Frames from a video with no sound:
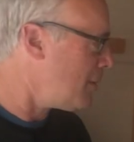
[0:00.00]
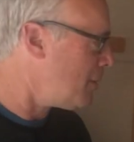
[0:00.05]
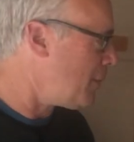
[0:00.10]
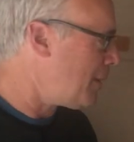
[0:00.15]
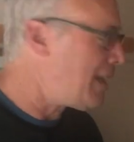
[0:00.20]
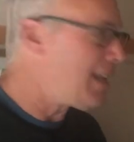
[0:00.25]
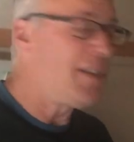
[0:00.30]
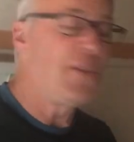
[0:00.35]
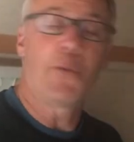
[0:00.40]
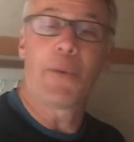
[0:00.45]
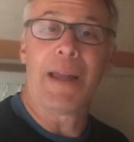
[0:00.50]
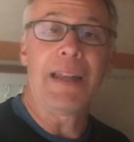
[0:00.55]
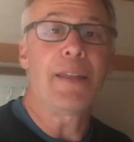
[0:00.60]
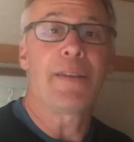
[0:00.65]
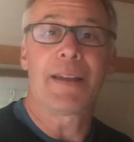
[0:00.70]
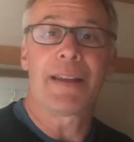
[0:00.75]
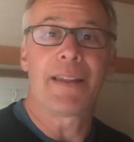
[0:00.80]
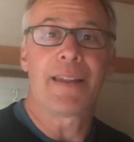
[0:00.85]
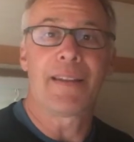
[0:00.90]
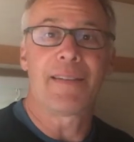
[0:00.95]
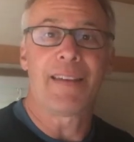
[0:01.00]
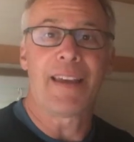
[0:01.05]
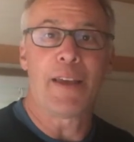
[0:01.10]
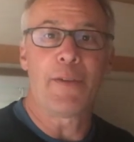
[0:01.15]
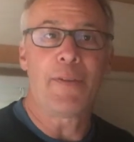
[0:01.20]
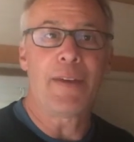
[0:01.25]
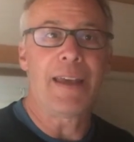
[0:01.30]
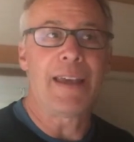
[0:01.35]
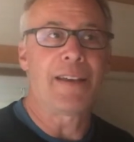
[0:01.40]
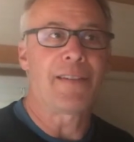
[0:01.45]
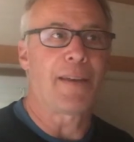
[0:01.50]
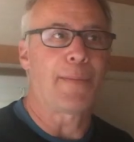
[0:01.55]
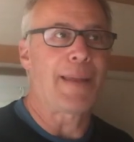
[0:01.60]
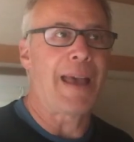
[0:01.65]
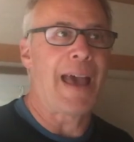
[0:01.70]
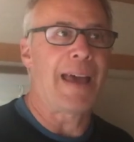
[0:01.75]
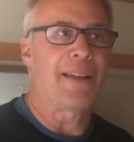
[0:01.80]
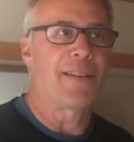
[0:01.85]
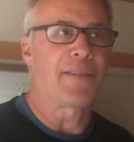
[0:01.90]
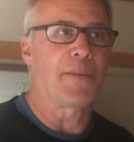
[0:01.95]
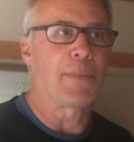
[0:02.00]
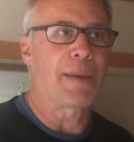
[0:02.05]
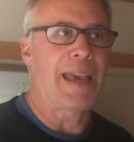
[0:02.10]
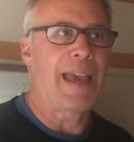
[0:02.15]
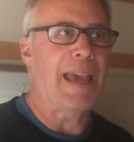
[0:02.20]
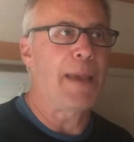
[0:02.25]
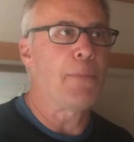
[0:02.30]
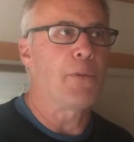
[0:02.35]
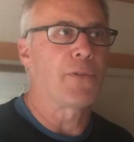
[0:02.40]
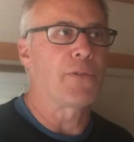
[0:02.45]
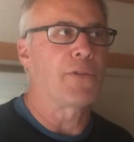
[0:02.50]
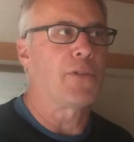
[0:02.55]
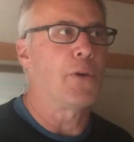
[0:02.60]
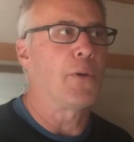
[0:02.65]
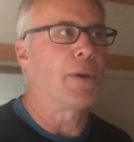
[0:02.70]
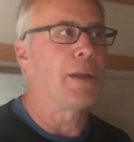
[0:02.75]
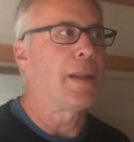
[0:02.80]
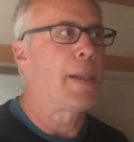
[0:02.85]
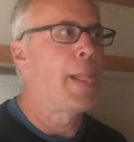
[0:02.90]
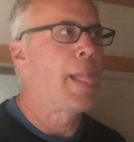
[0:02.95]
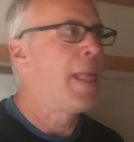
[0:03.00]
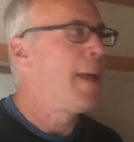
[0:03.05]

We didn't do anything to the T V except added some cables to it.